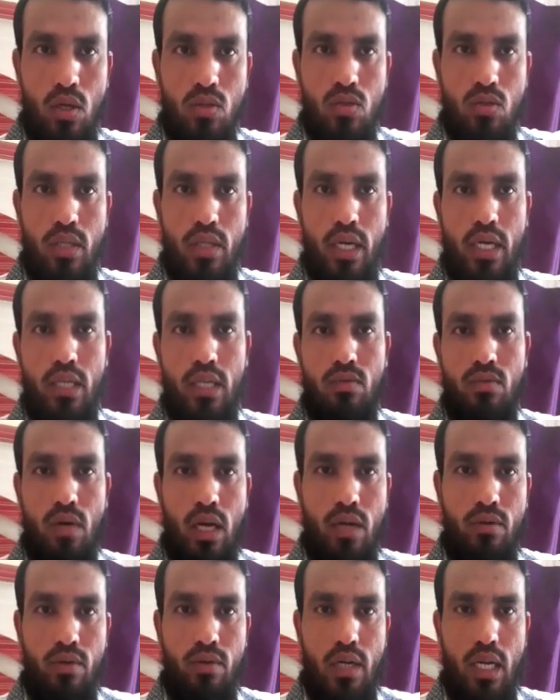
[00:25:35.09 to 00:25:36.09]
So that is
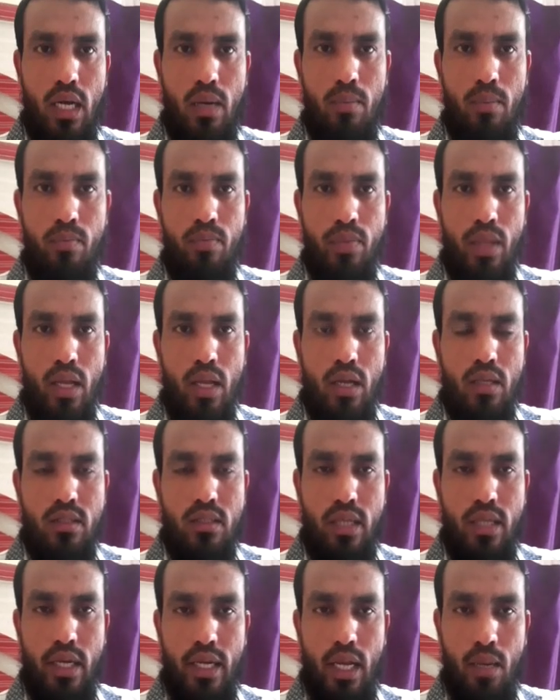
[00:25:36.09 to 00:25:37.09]
why when I am
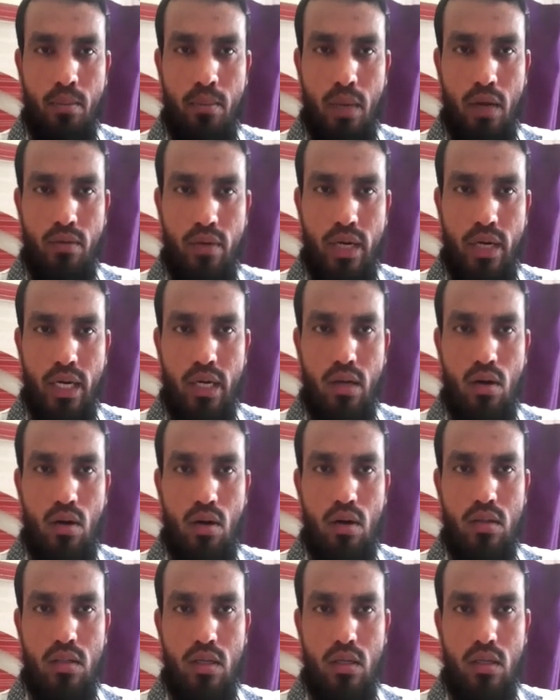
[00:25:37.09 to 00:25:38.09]
checking my weight
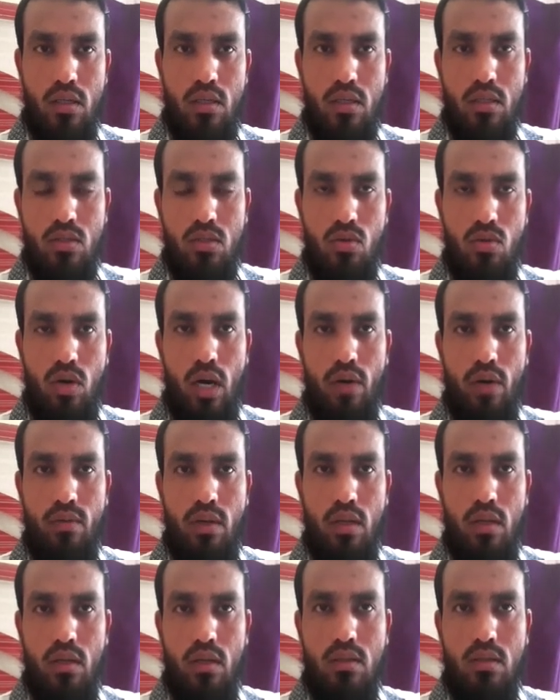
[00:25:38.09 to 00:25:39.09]
on the earth, so I
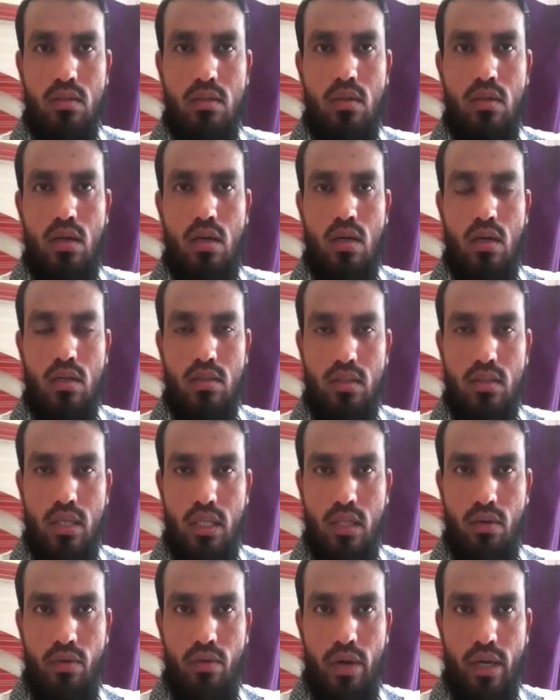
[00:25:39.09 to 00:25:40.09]
will
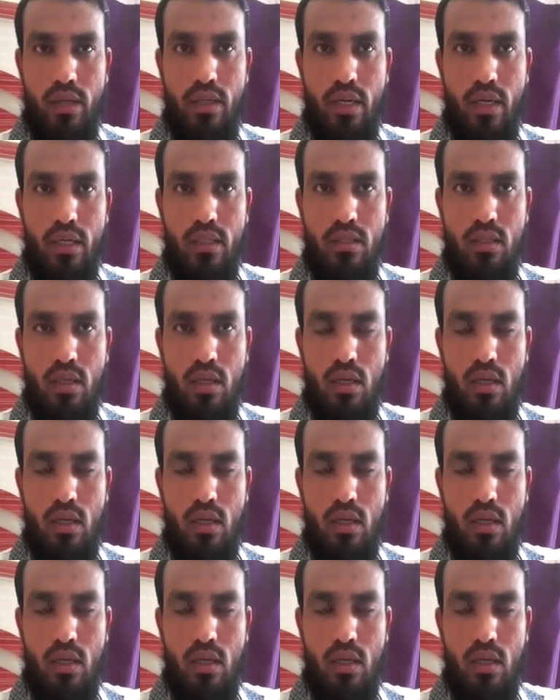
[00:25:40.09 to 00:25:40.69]
see the weight that is